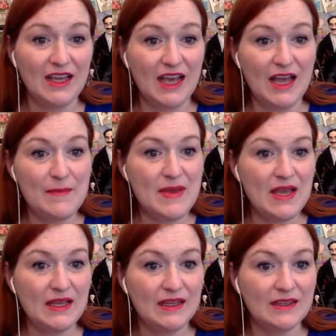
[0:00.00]
Um,
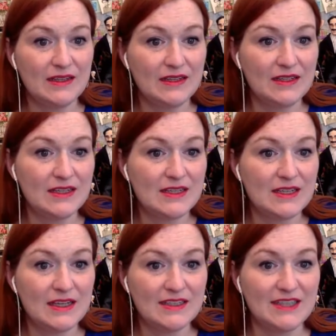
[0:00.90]

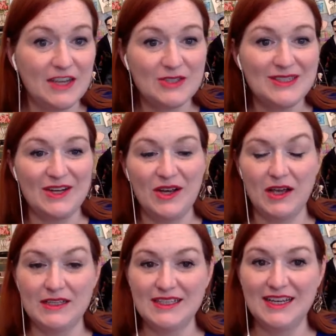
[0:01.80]
Zaheer's there.
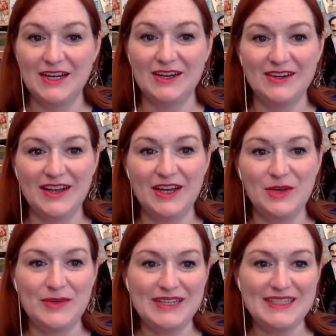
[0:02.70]
Hi, Zaheer. I know,
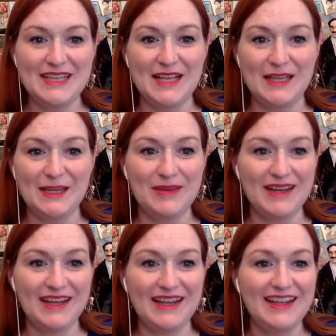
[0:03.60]
we didn't tell
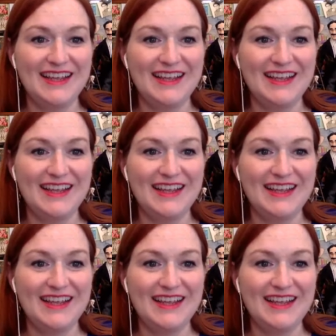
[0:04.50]
anybody.